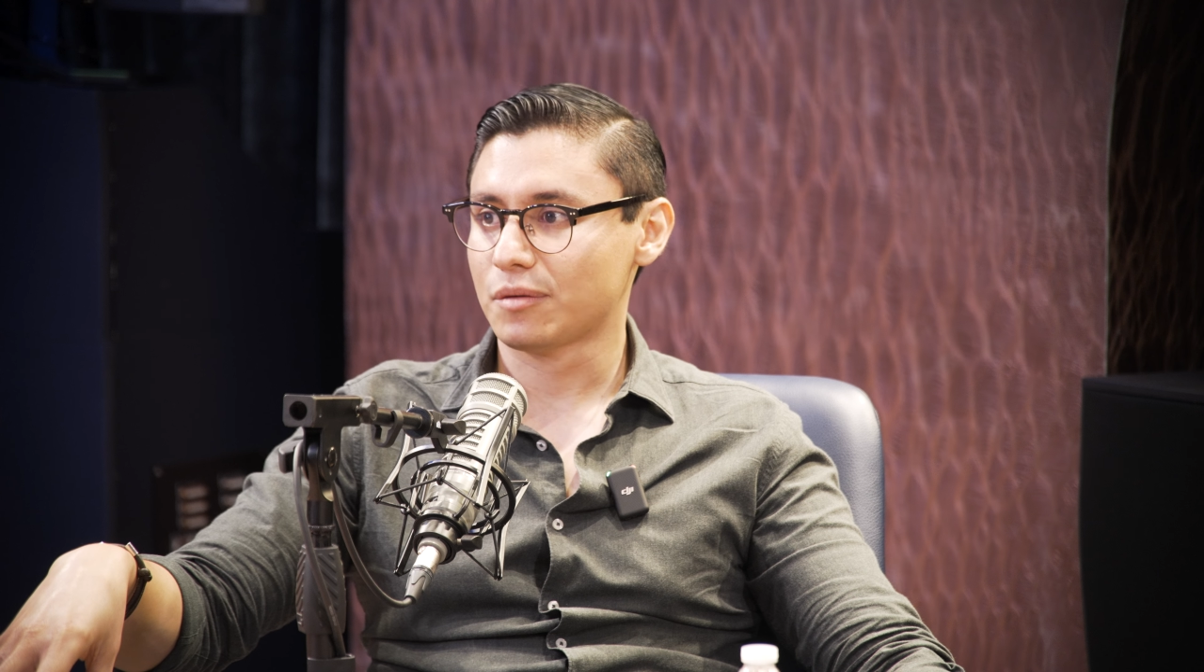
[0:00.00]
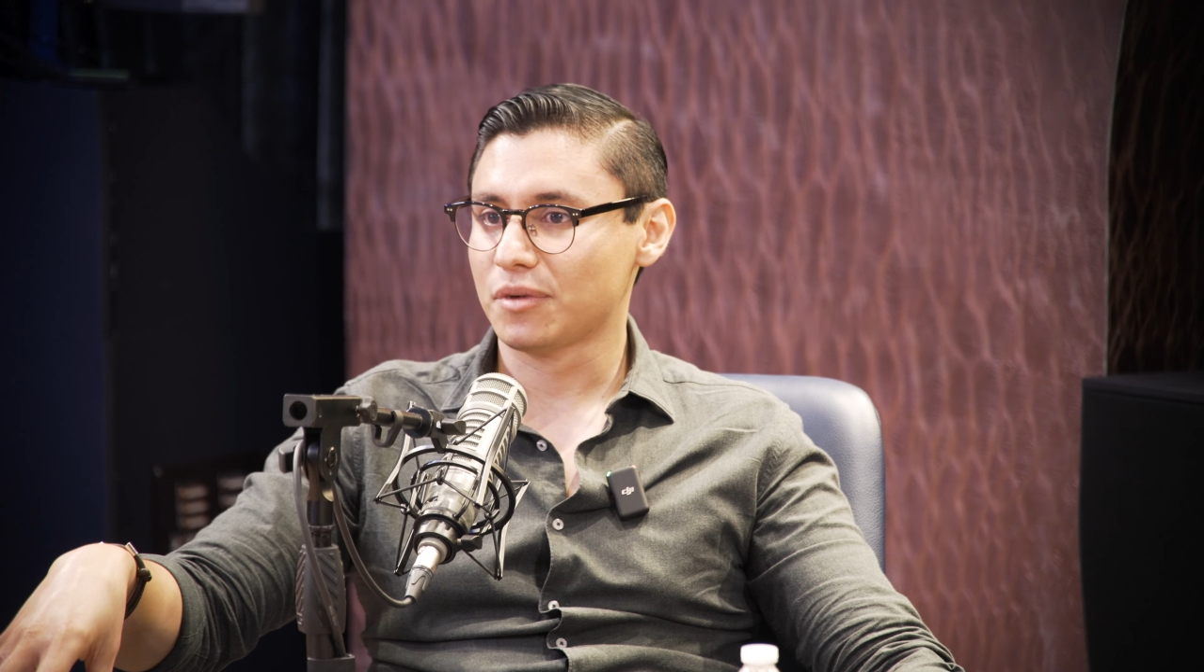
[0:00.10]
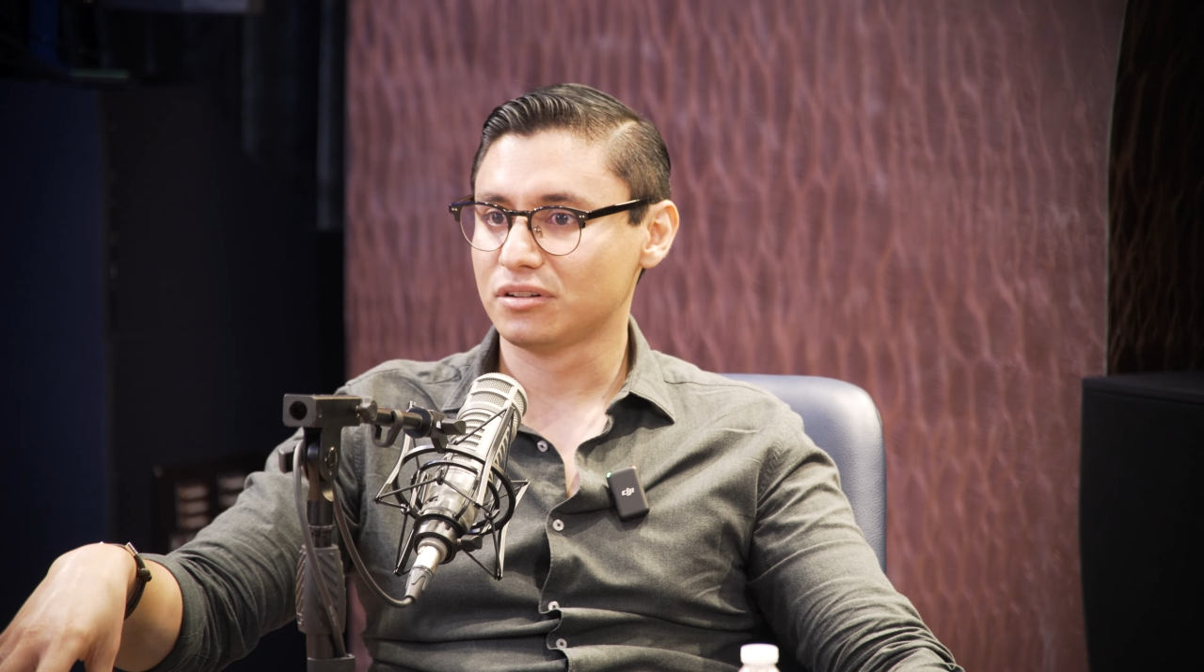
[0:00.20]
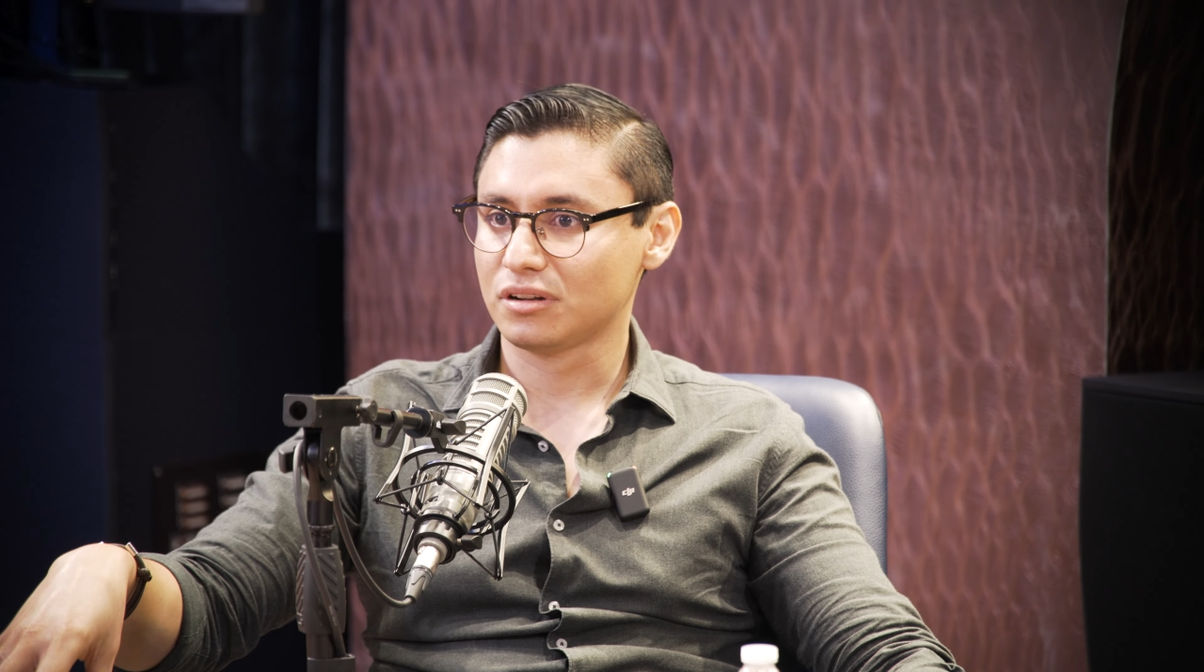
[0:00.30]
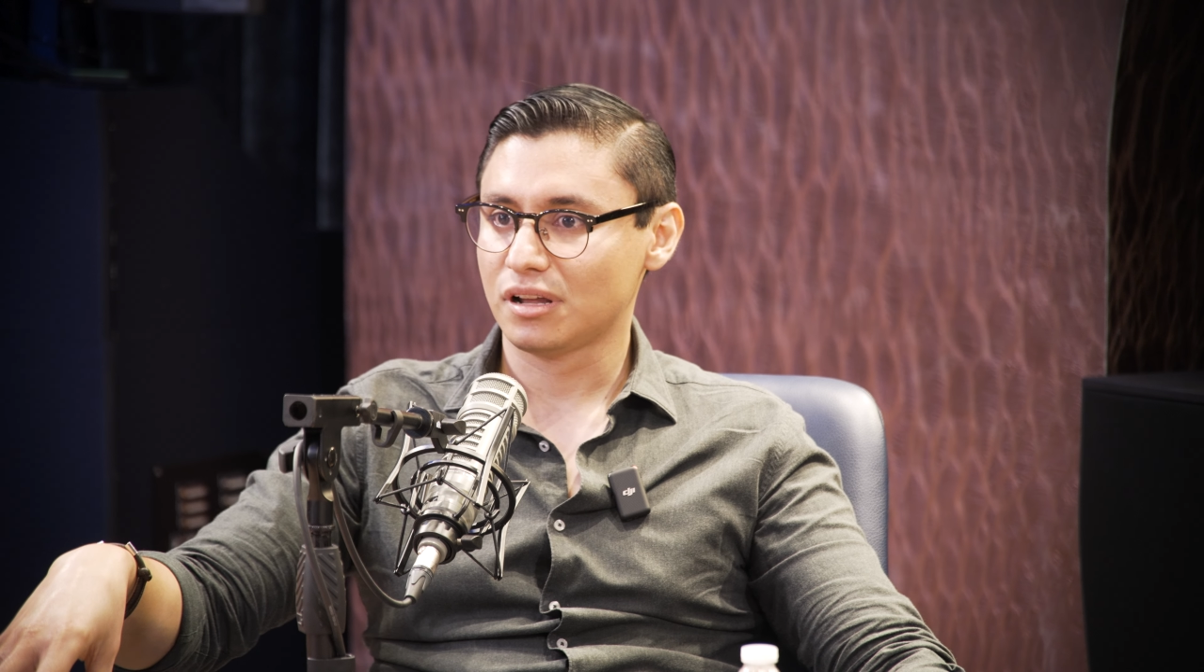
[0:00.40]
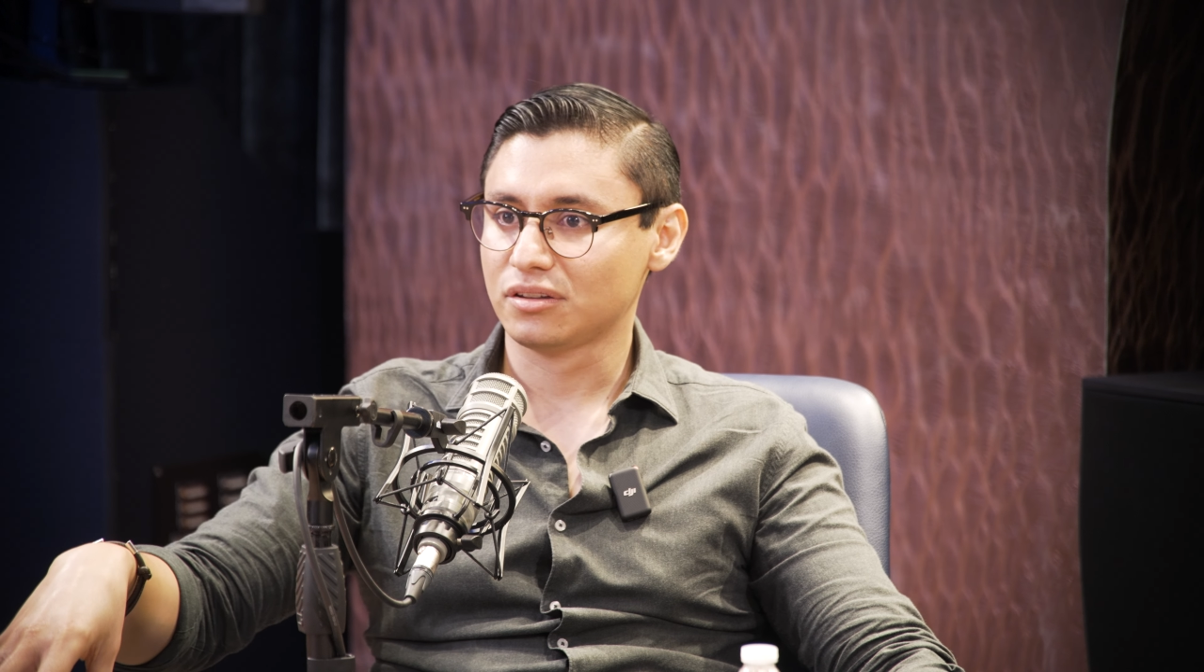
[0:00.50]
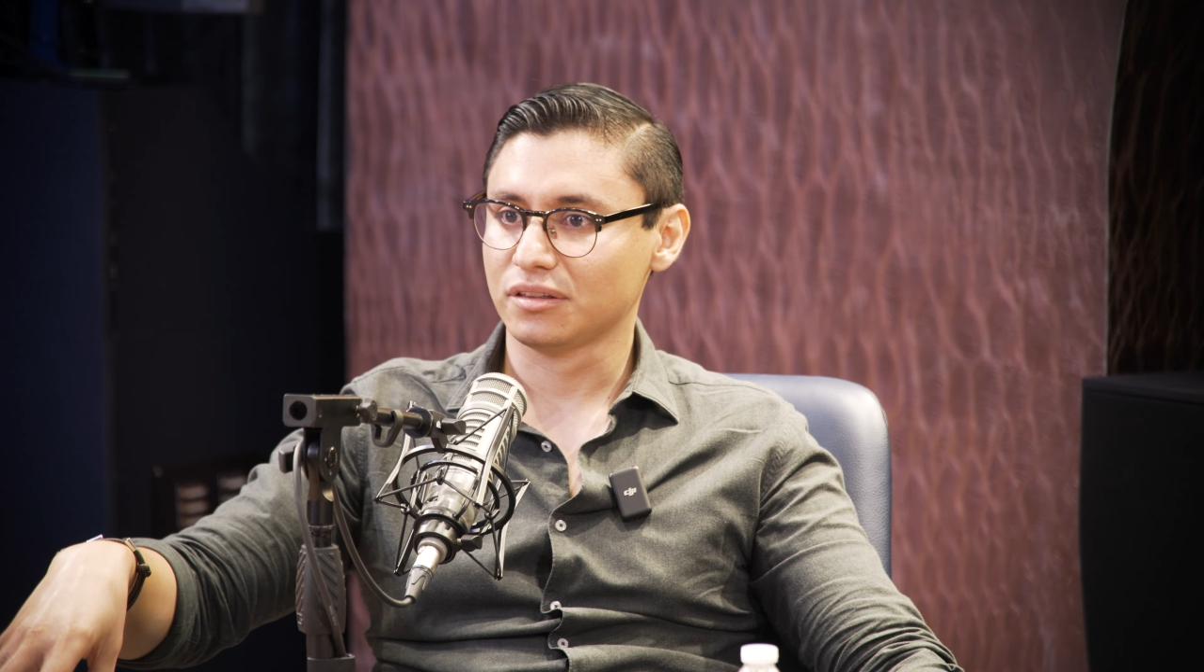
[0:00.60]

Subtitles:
masterclass